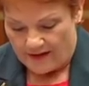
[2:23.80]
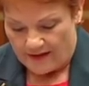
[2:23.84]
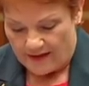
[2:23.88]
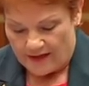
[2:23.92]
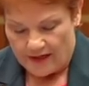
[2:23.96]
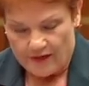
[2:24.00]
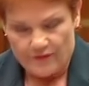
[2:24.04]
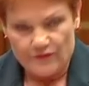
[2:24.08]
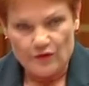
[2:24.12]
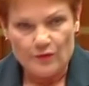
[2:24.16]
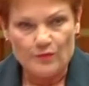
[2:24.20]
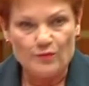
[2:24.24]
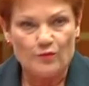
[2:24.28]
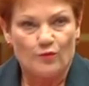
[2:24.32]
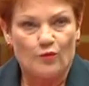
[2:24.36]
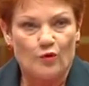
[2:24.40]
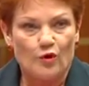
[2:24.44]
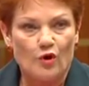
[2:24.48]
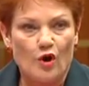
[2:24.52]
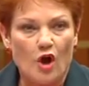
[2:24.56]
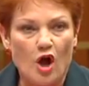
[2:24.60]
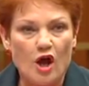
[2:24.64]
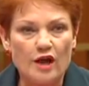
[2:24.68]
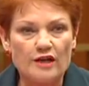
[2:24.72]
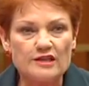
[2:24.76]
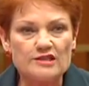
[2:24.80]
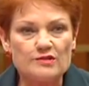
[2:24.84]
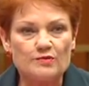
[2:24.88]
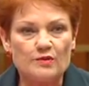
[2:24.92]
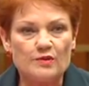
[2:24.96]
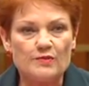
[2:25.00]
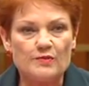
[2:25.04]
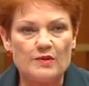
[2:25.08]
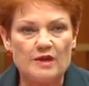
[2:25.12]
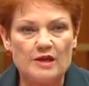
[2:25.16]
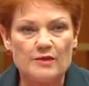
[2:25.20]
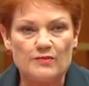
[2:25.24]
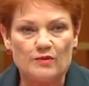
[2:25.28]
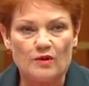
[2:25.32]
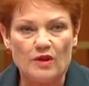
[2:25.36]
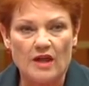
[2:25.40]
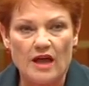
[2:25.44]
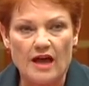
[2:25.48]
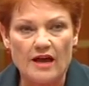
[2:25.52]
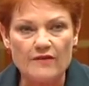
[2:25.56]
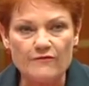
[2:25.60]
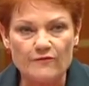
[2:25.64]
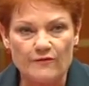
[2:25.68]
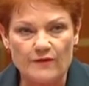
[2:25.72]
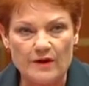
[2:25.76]
if you were honest with people,
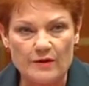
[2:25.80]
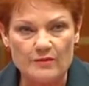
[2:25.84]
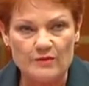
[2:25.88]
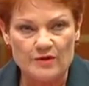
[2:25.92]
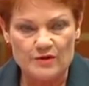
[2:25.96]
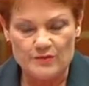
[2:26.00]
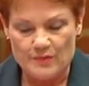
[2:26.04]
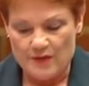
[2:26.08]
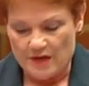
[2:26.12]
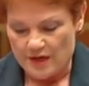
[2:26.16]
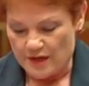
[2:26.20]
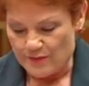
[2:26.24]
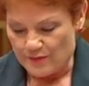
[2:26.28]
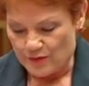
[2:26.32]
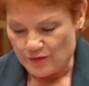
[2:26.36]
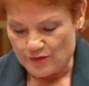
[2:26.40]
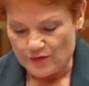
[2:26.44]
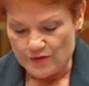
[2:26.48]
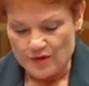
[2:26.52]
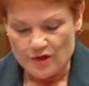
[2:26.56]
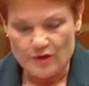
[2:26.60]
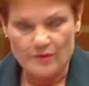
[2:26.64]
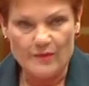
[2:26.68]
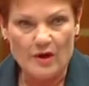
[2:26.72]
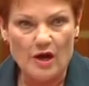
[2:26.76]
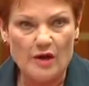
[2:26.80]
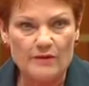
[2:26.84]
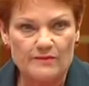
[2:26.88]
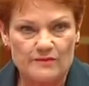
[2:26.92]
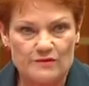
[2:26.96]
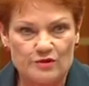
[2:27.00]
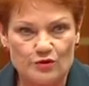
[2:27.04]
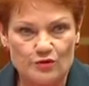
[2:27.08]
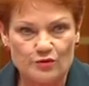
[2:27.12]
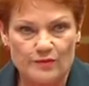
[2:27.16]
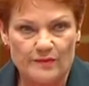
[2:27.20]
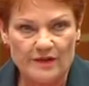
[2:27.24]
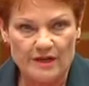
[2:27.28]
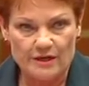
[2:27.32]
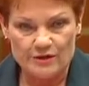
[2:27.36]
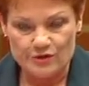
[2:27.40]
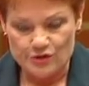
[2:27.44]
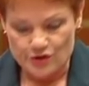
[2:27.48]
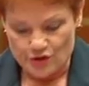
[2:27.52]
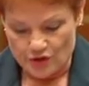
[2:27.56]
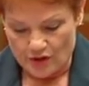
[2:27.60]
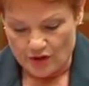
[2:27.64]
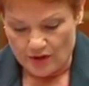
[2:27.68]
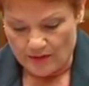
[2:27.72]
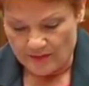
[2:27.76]
upfront with people, you might do a better
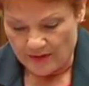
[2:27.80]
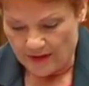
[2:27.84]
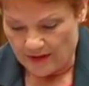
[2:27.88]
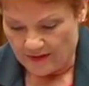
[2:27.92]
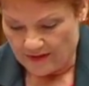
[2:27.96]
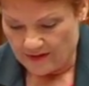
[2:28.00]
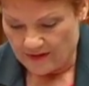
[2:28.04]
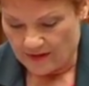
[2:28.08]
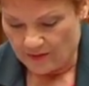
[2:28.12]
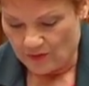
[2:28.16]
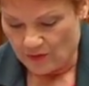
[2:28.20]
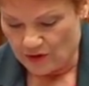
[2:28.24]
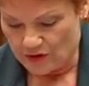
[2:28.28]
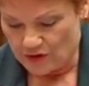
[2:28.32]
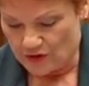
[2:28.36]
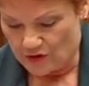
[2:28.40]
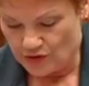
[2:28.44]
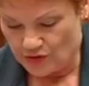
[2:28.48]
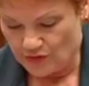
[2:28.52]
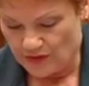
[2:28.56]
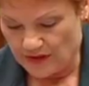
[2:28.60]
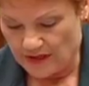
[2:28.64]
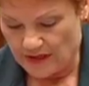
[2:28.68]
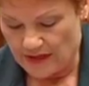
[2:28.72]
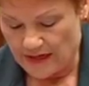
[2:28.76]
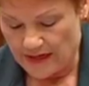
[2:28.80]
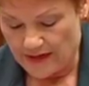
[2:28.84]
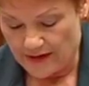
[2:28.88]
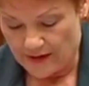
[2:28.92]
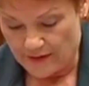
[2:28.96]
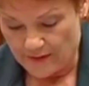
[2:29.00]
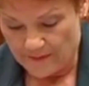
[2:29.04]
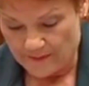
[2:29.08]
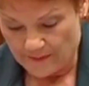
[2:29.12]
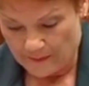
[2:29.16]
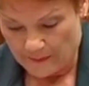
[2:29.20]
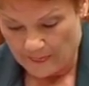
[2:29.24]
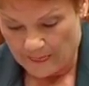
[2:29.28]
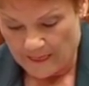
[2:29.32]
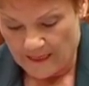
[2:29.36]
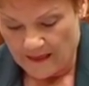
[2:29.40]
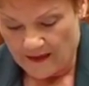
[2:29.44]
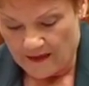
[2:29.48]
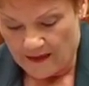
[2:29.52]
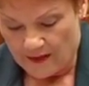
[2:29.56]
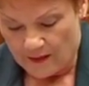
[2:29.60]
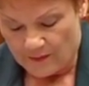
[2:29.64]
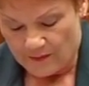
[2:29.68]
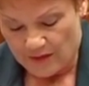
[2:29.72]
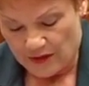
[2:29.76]
job than what you're doing now.
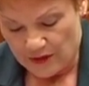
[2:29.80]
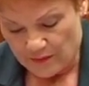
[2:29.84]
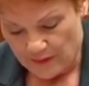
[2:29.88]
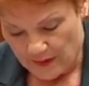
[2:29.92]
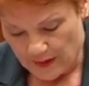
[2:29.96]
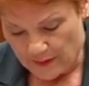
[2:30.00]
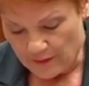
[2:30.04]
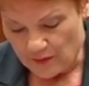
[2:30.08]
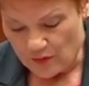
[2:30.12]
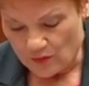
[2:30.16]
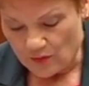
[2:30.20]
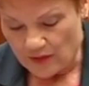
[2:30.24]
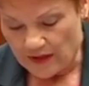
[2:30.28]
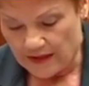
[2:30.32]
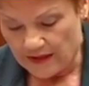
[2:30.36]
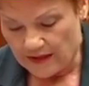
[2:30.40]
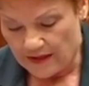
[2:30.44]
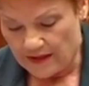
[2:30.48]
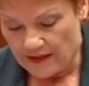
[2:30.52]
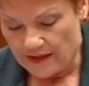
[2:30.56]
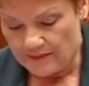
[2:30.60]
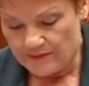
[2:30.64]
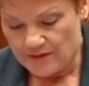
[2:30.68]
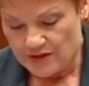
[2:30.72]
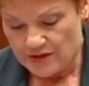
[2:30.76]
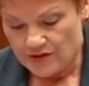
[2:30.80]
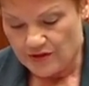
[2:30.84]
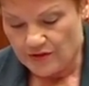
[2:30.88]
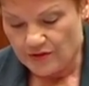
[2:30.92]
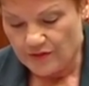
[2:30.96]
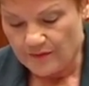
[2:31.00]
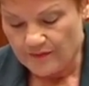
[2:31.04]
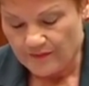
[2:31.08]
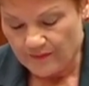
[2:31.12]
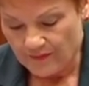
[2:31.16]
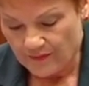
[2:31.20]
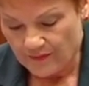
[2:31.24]
But the people are waking up to you.